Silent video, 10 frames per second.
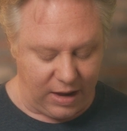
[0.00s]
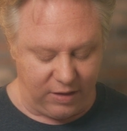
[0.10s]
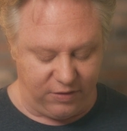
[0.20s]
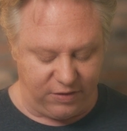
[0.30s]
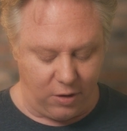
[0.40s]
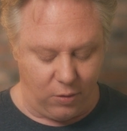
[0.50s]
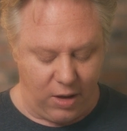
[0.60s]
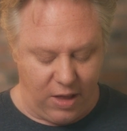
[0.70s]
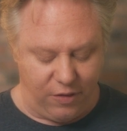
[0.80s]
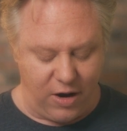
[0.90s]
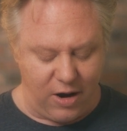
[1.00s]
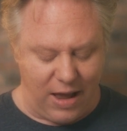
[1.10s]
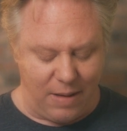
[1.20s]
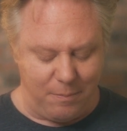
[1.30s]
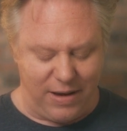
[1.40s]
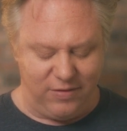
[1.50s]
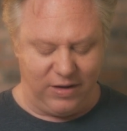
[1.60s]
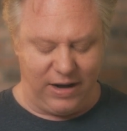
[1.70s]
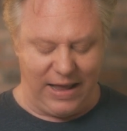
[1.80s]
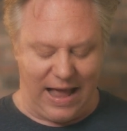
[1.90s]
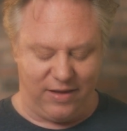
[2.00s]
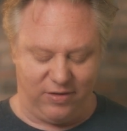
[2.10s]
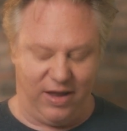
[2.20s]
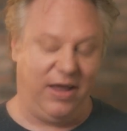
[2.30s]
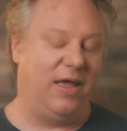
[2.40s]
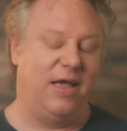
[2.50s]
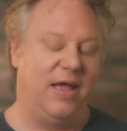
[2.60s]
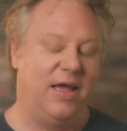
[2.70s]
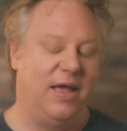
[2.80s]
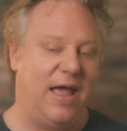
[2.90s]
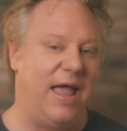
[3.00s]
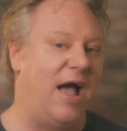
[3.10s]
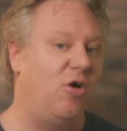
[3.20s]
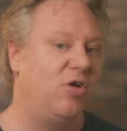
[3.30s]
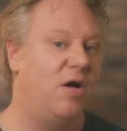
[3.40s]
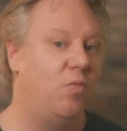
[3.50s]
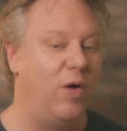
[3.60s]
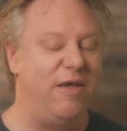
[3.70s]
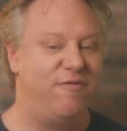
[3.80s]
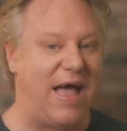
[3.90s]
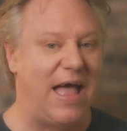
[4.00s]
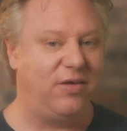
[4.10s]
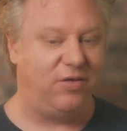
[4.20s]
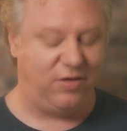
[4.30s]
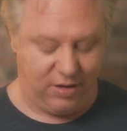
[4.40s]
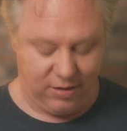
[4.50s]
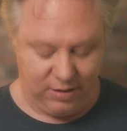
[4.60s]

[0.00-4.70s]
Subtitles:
And so they're basically asking, hey, how come we fast,